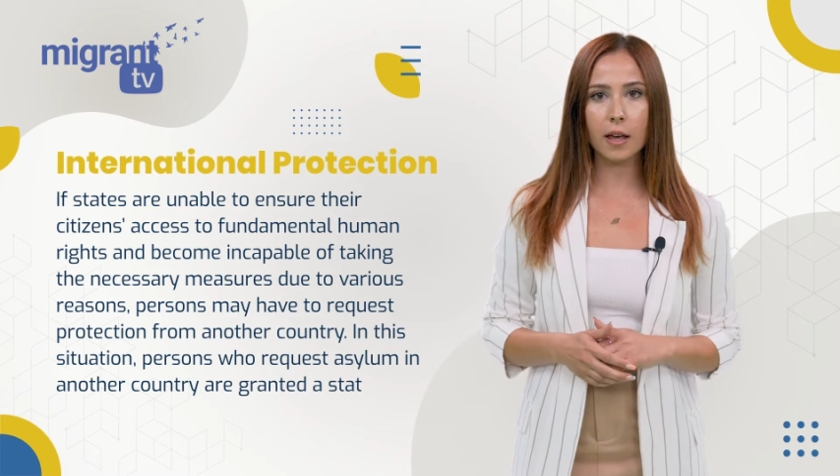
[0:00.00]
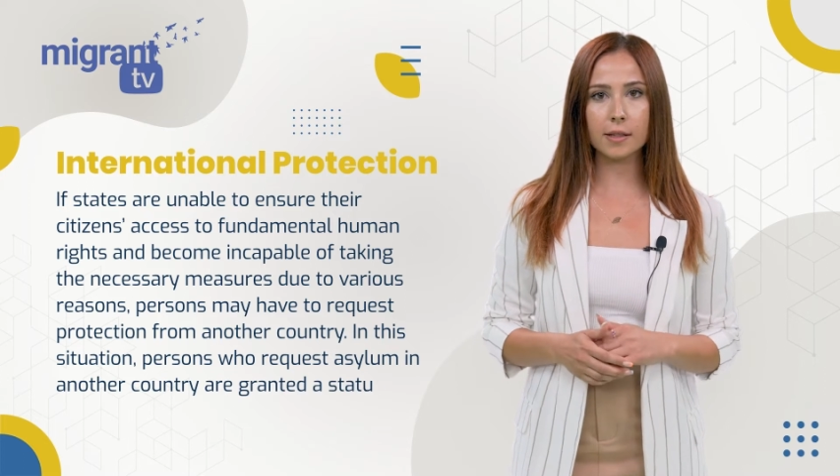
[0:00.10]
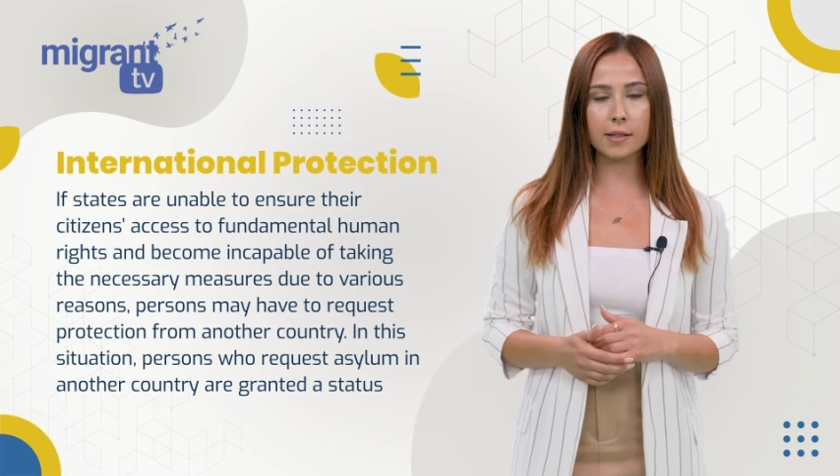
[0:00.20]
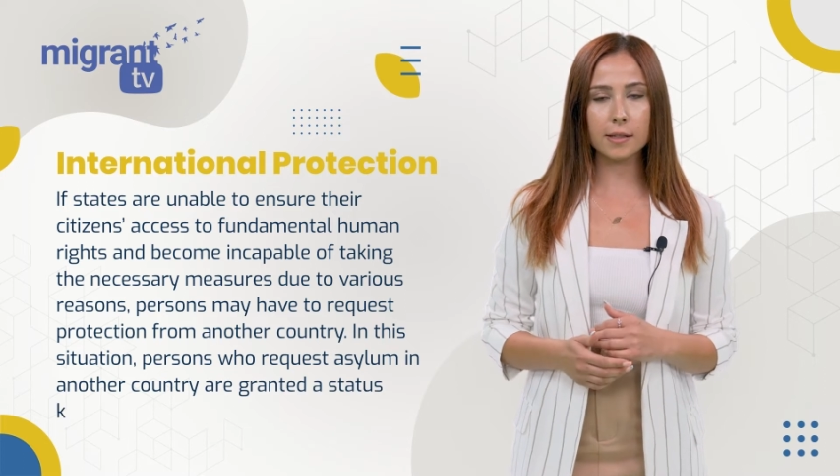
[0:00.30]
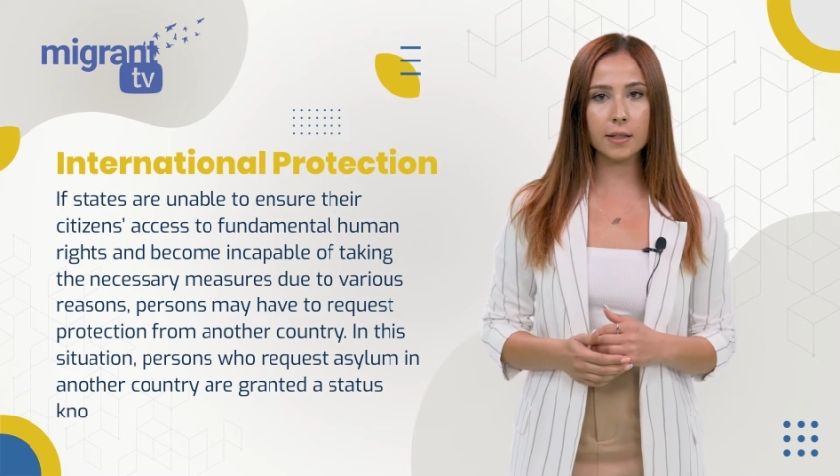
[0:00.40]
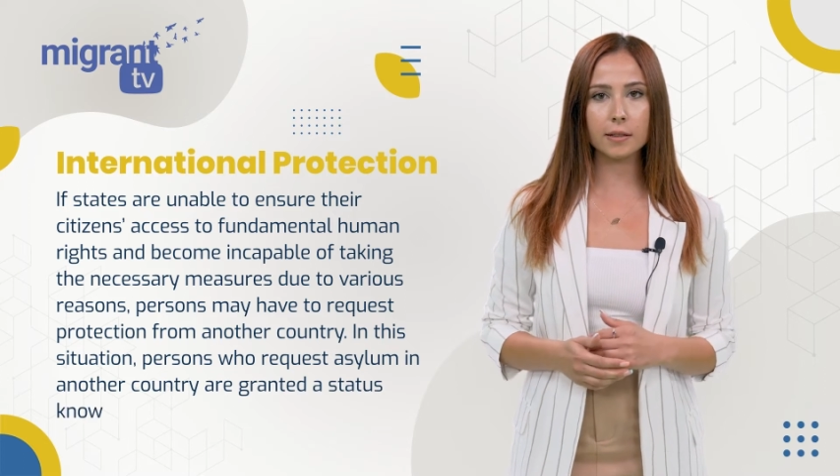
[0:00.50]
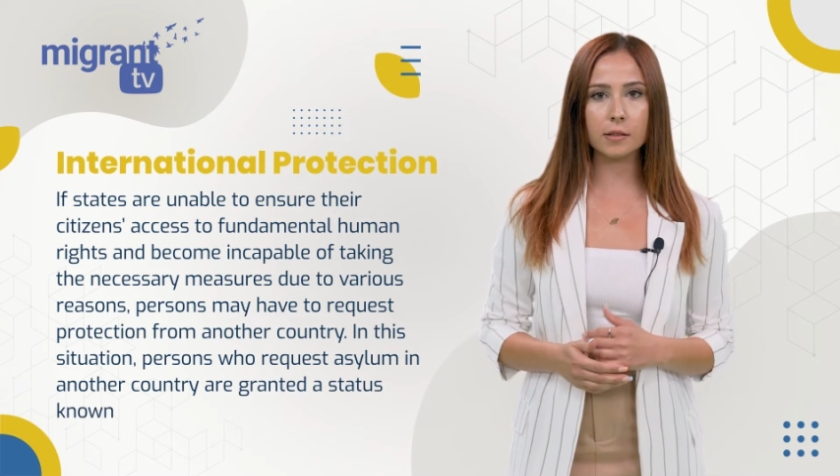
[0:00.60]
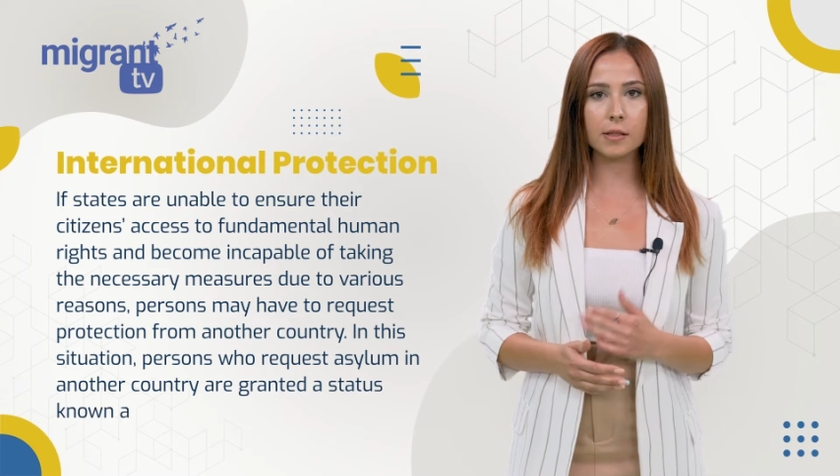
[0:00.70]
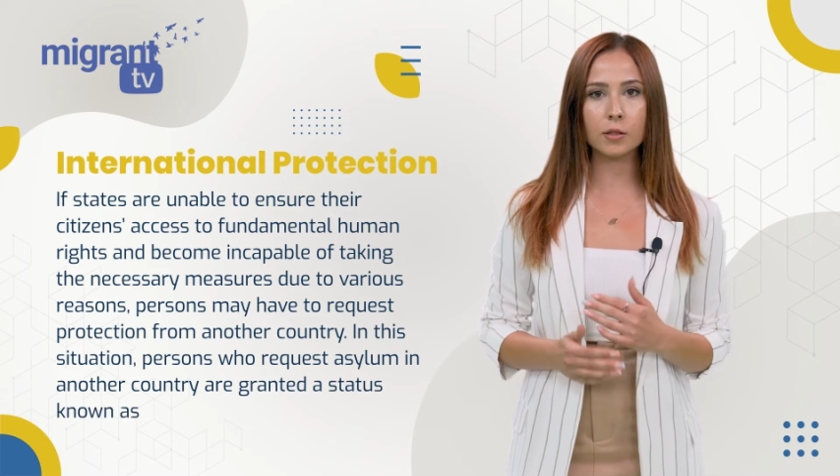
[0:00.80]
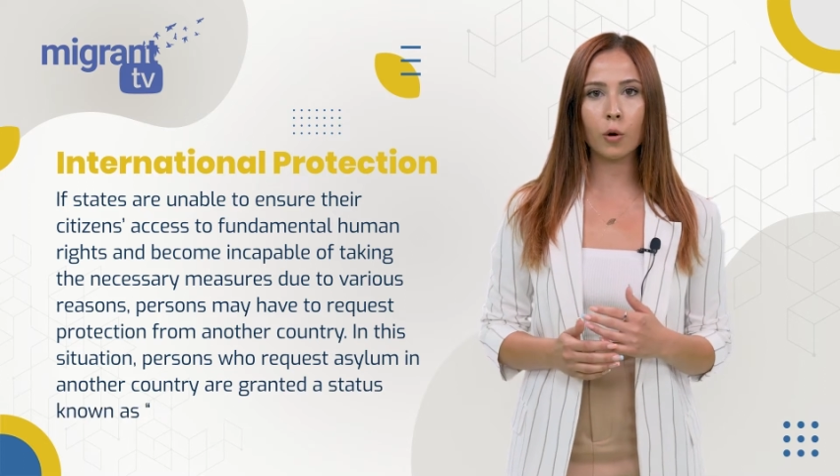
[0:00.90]
a
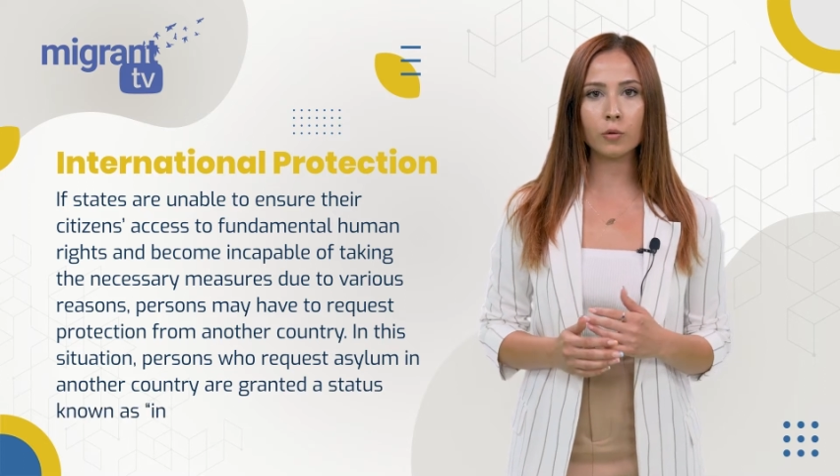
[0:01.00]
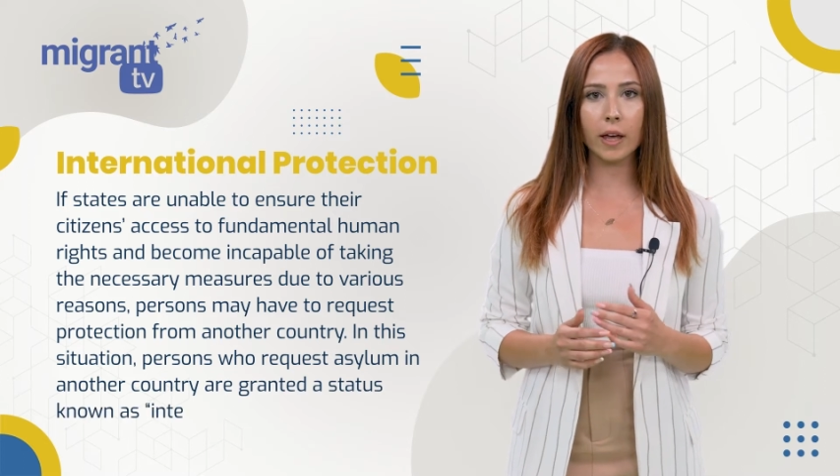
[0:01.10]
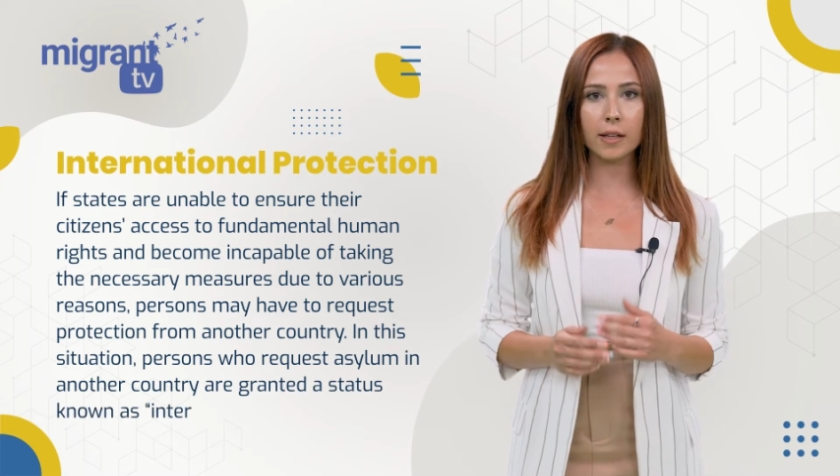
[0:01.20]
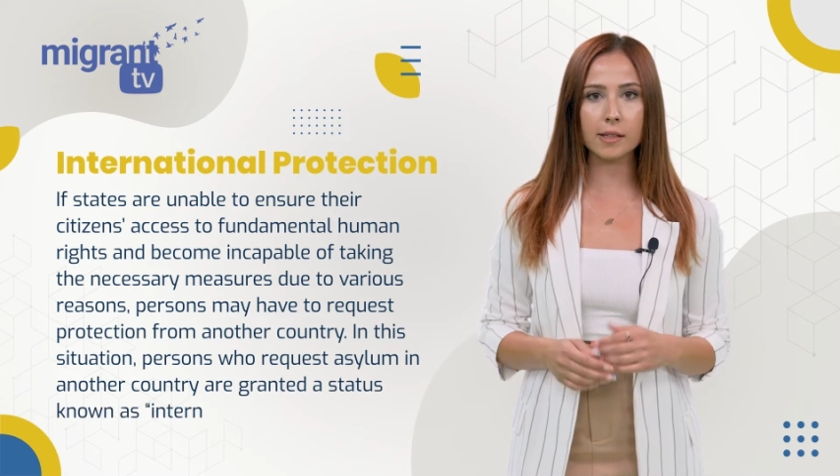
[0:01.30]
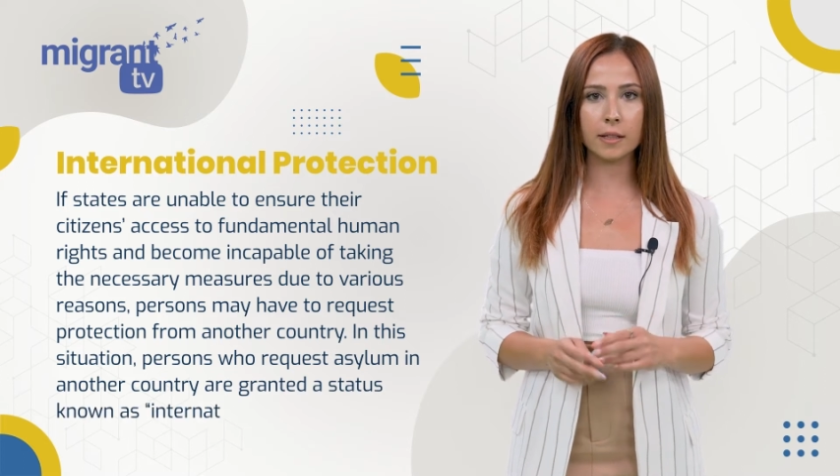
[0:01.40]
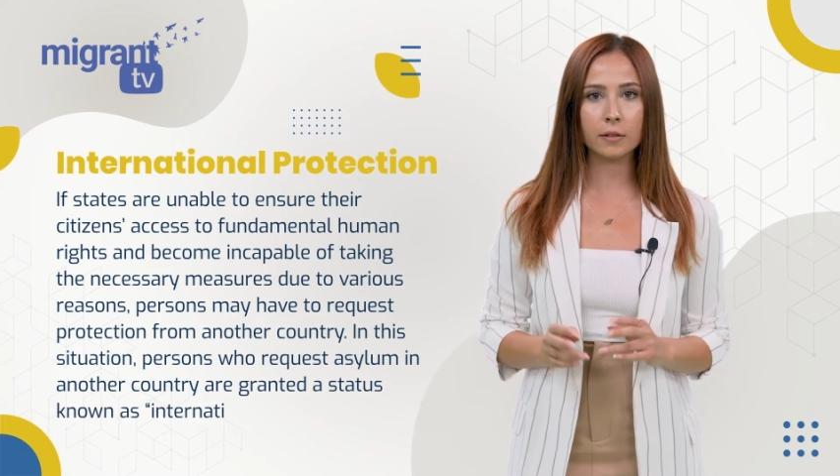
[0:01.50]
status known as